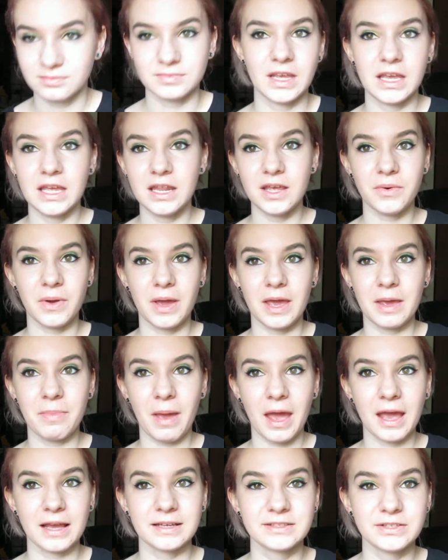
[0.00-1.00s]
Anyway,
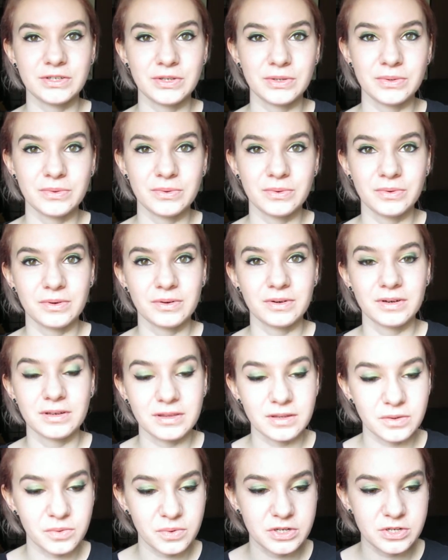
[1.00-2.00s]
back to
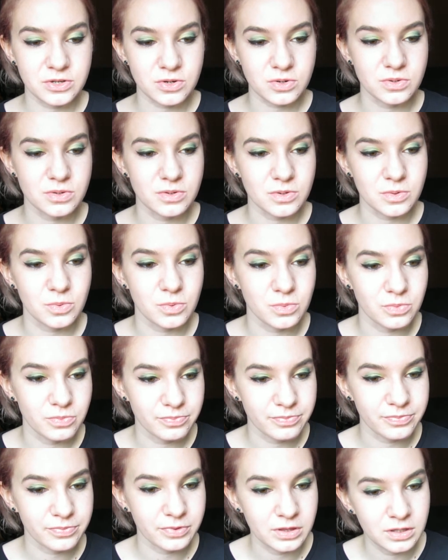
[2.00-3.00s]
the original
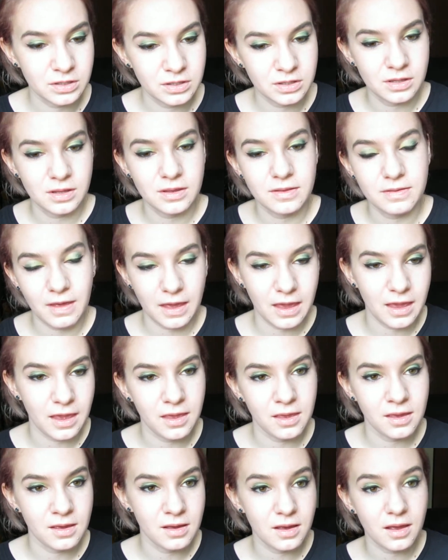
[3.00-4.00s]

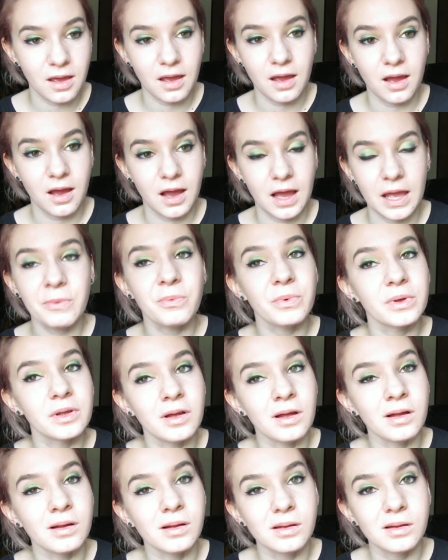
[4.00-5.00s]
thing. I
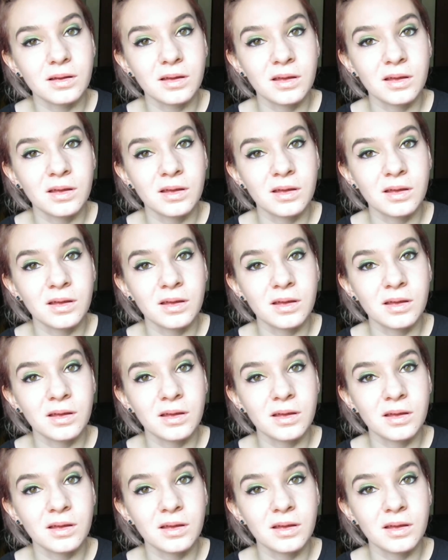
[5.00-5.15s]
will